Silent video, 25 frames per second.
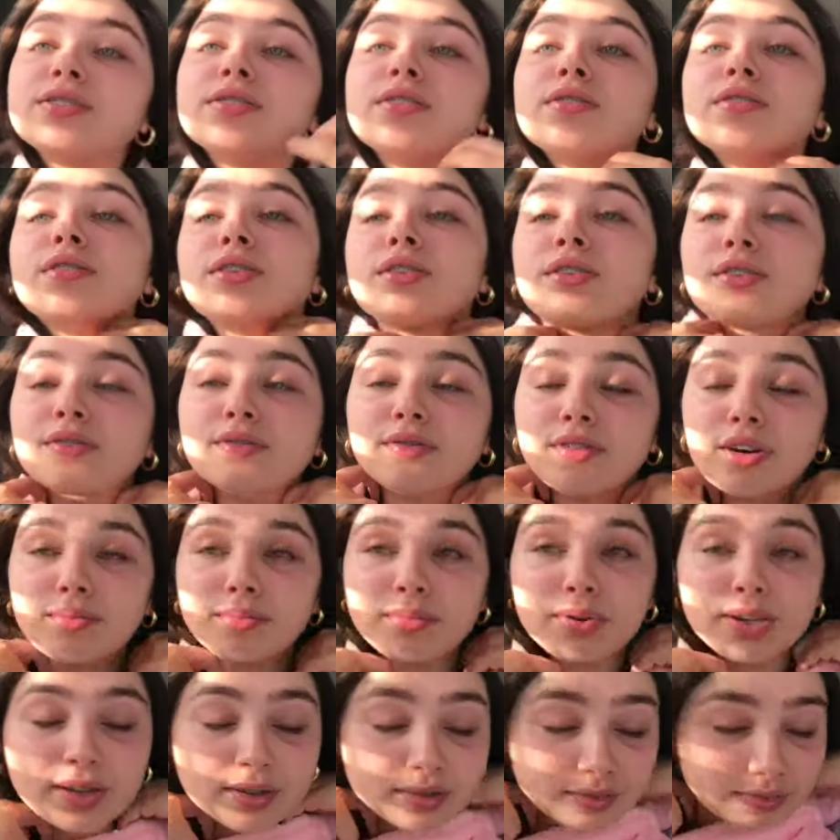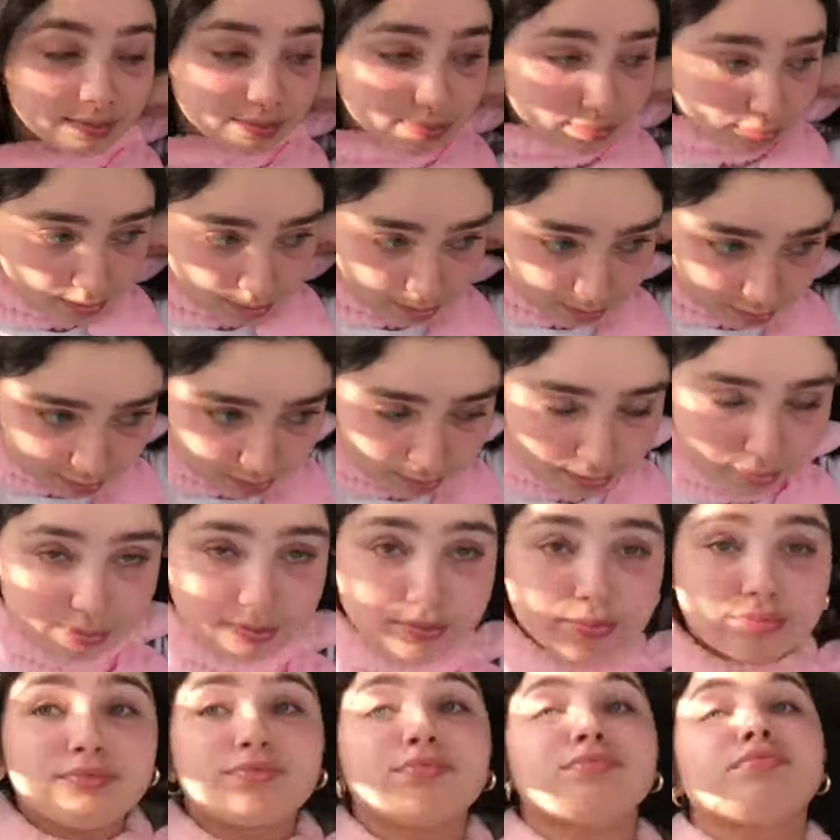so cute on me.
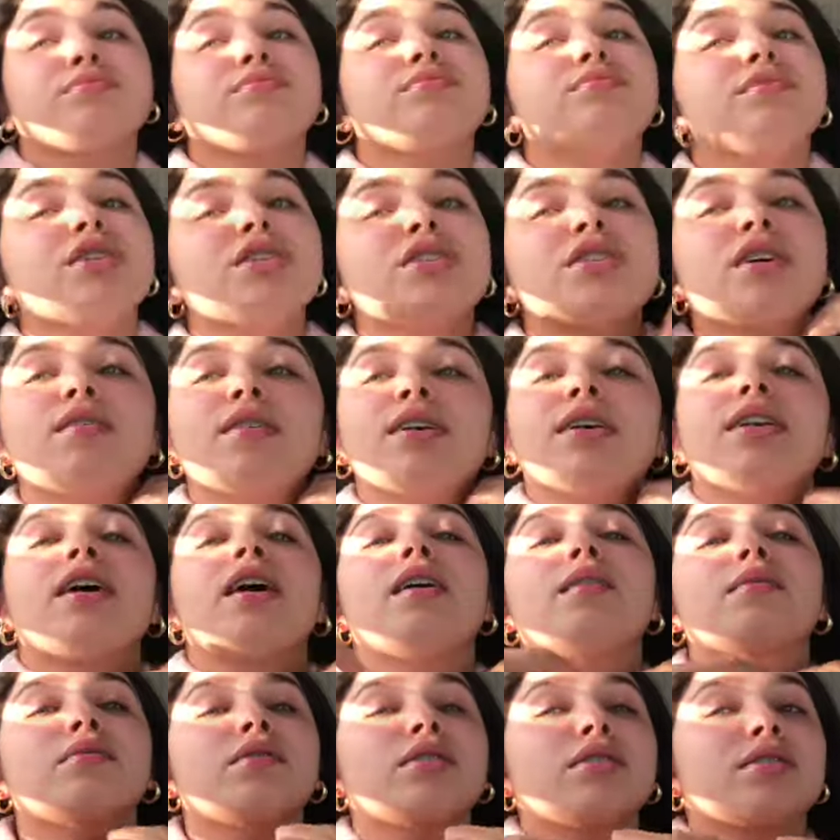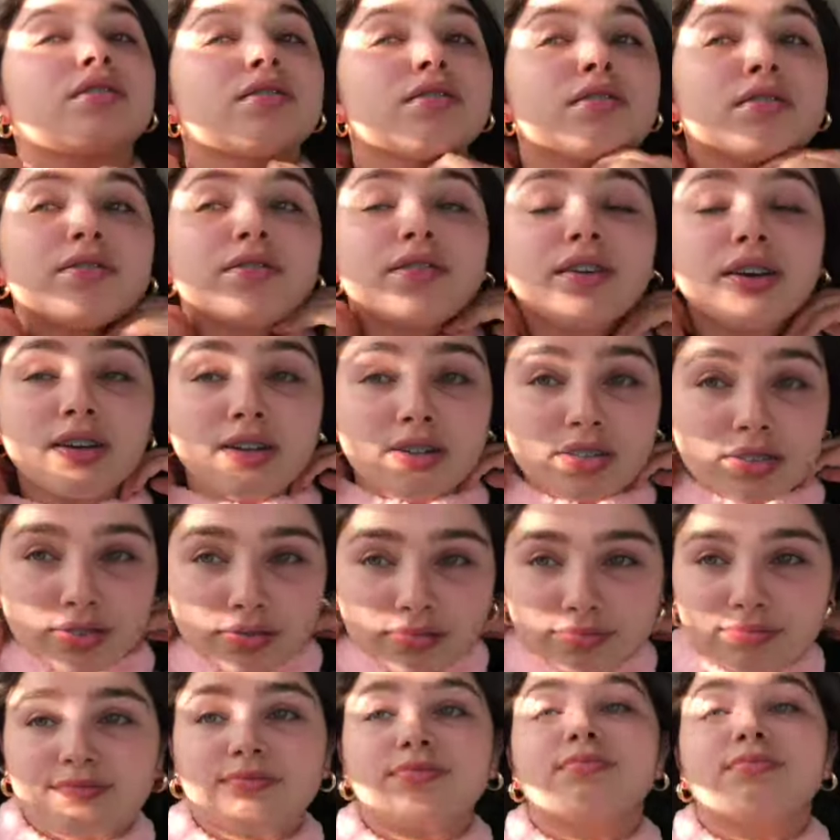Just not right now, I'm going through a phase.